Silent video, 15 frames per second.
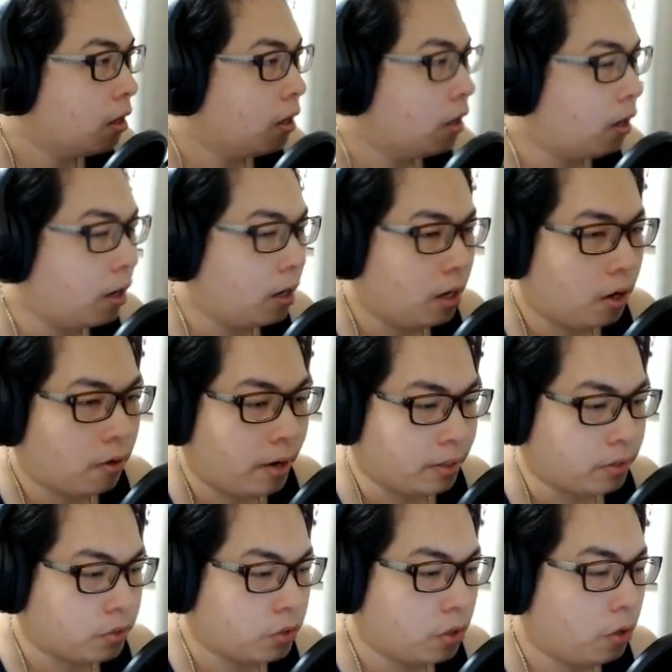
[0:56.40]
All right,
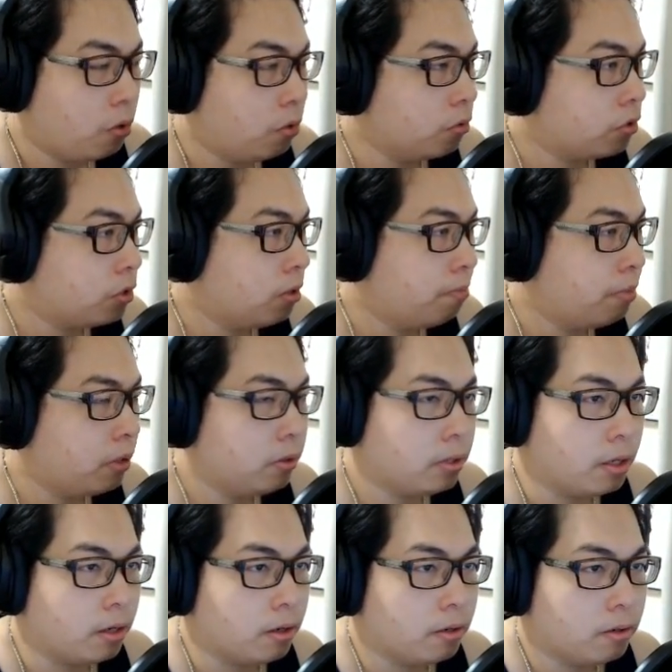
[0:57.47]
so to build
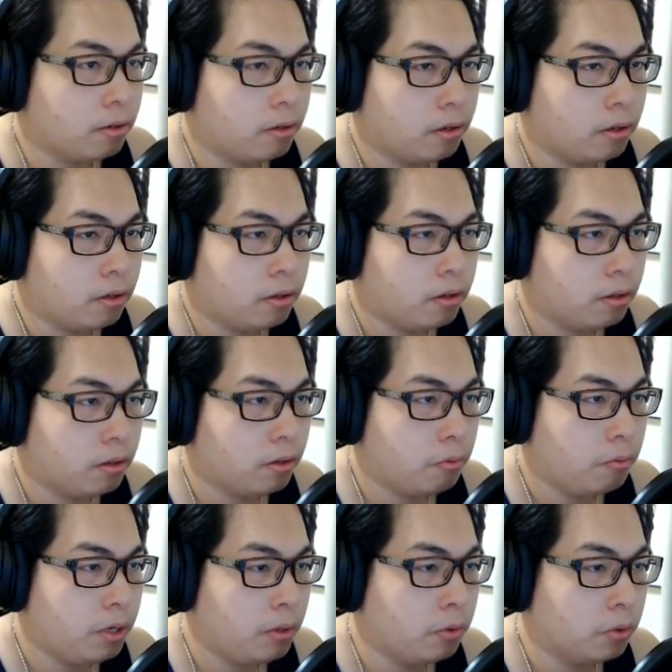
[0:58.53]
it,
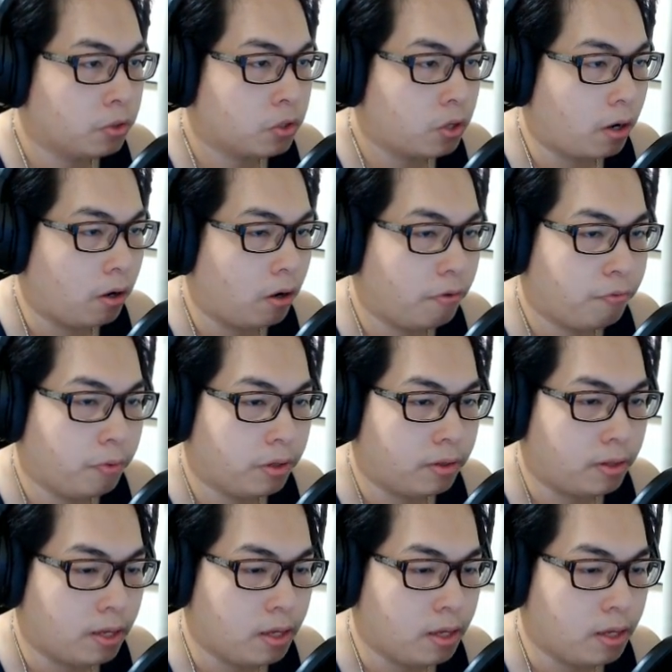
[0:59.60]
we will start off with the